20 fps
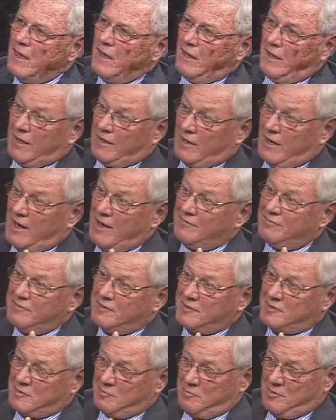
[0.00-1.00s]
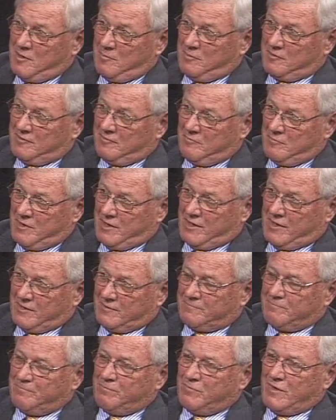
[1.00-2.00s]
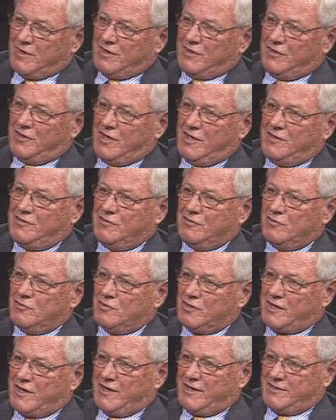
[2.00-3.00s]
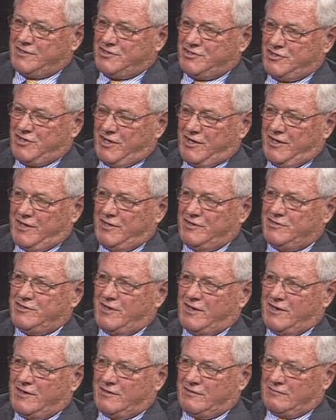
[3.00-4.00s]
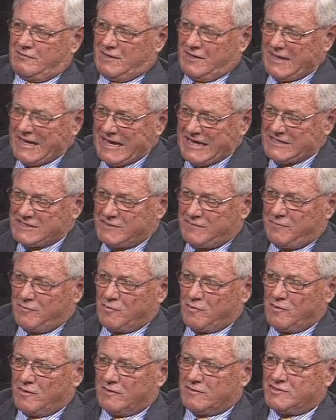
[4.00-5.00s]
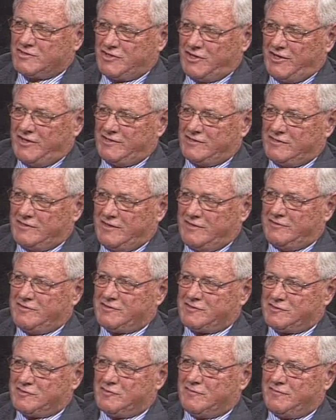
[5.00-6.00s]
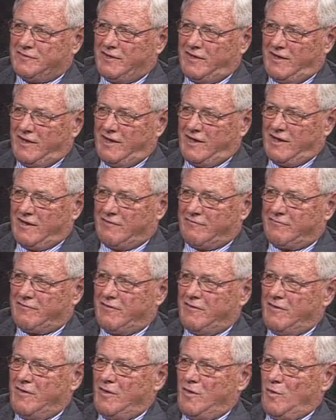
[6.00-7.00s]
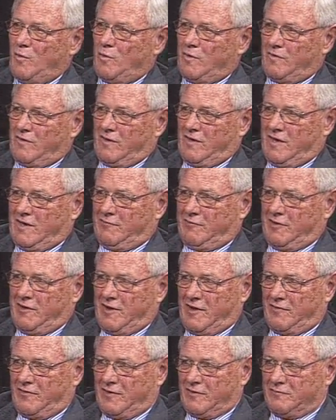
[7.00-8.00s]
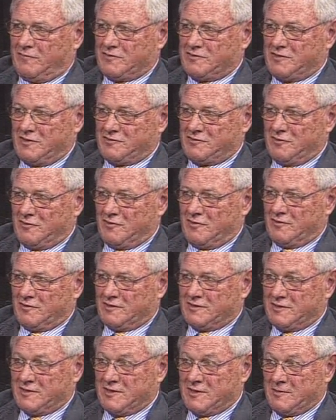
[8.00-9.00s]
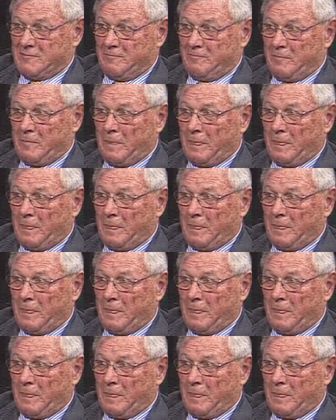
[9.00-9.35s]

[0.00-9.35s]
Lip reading: And I think the people of Maine need to look at change and ask for it, change they deserve to have when they haven't had that for such a long time.